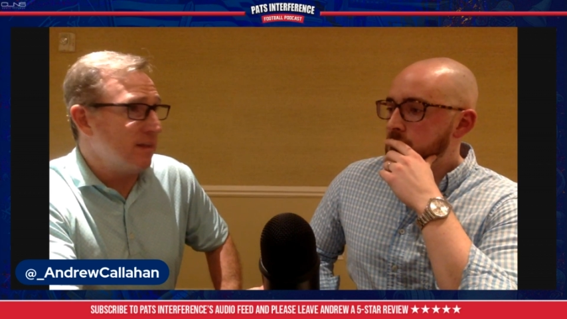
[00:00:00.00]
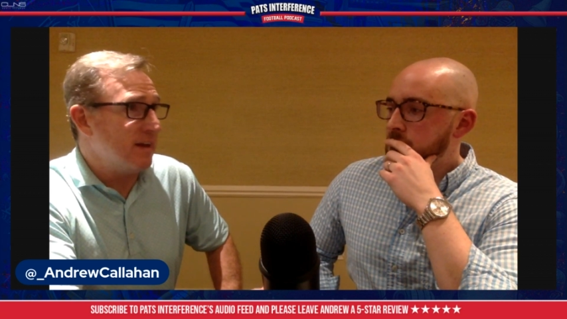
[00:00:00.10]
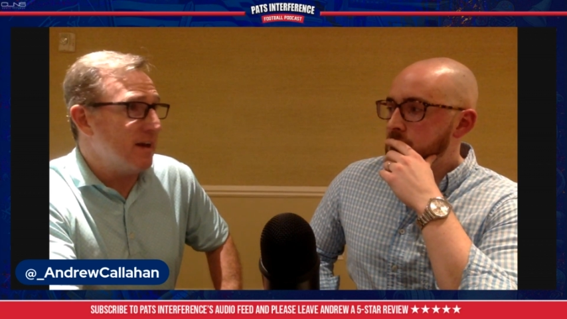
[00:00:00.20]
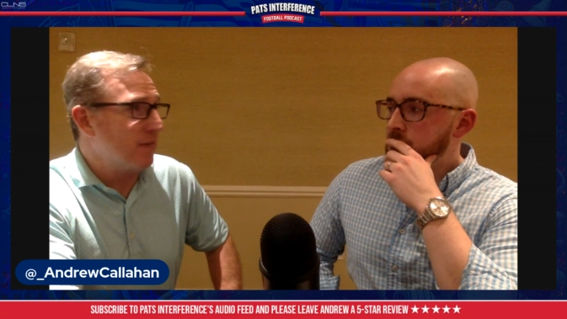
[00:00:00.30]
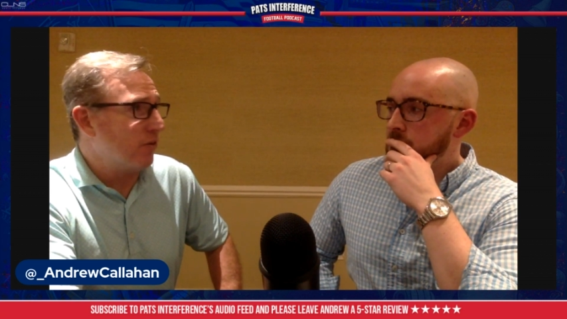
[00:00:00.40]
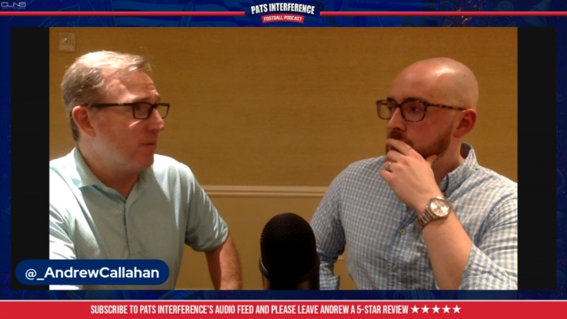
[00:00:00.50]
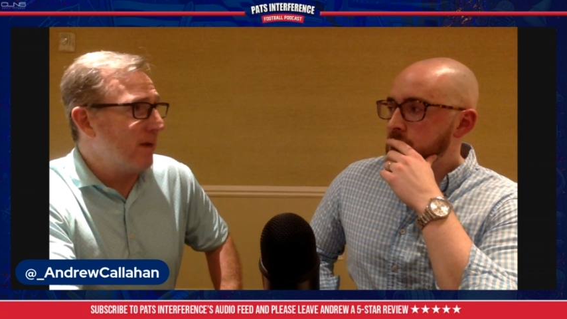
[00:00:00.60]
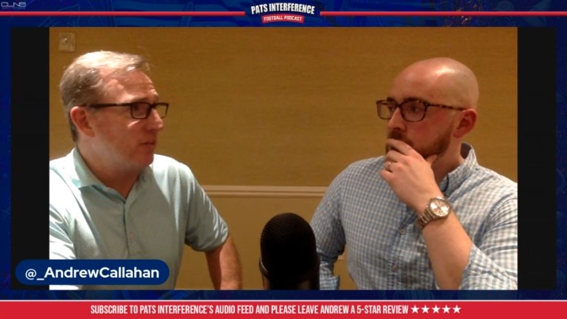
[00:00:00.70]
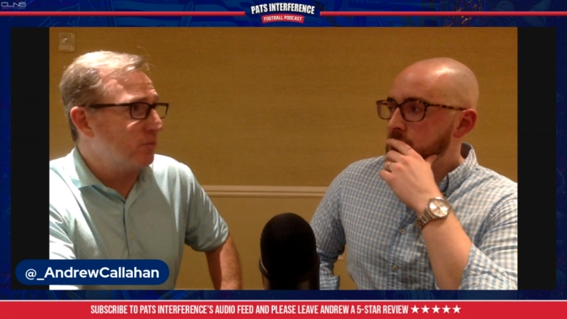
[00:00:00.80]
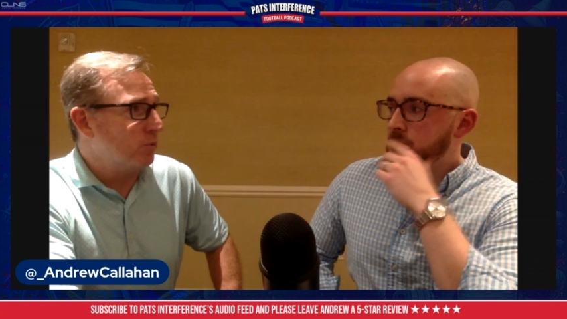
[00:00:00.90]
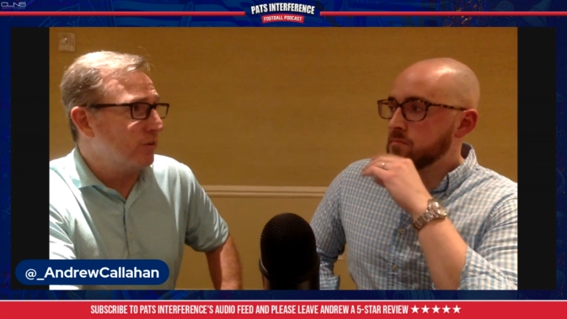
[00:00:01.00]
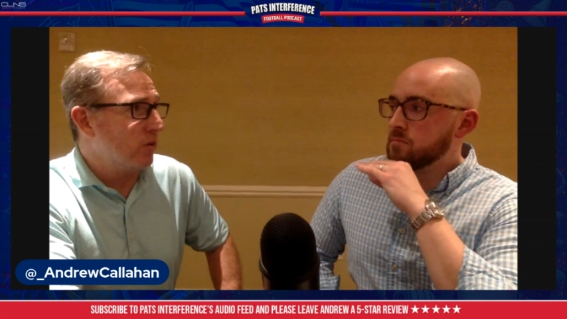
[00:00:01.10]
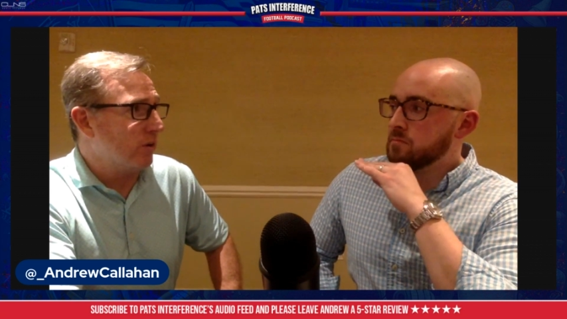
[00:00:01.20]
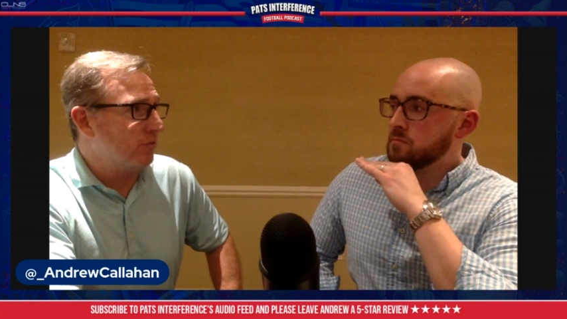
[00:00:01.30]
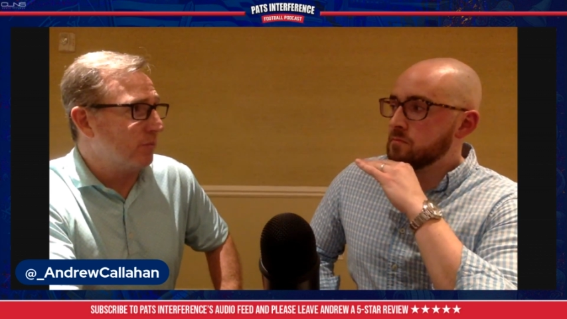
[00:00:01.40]
Speaker 1: They never imagined
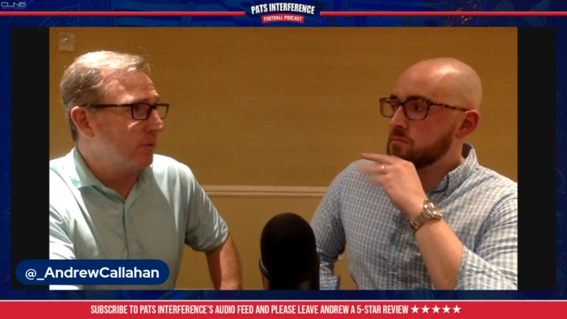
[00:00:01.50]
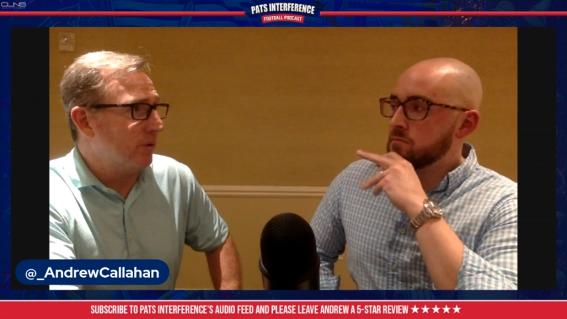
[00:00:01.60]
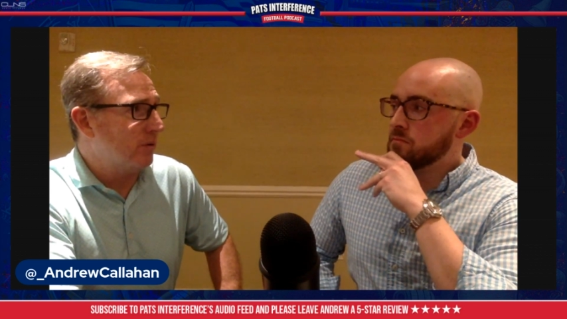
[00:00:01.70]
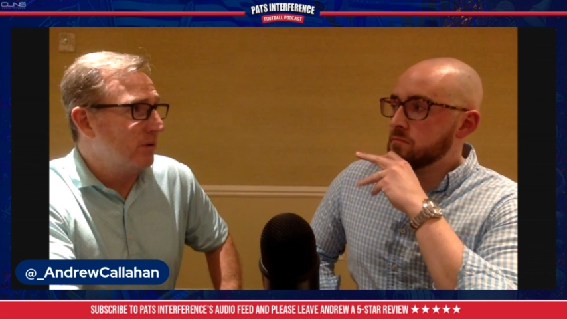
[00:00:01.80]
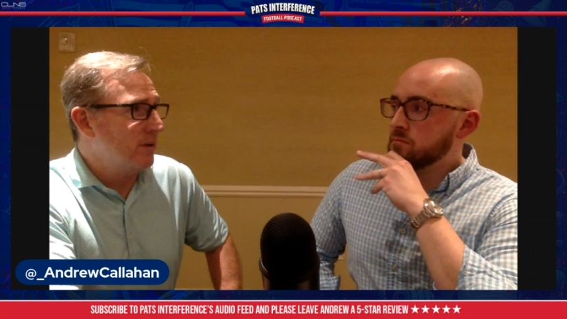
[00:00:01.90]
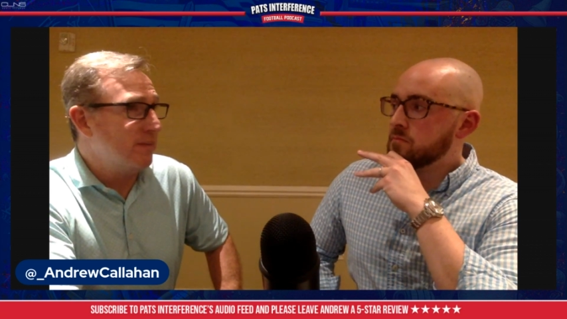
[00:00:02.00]
moving on from Bill.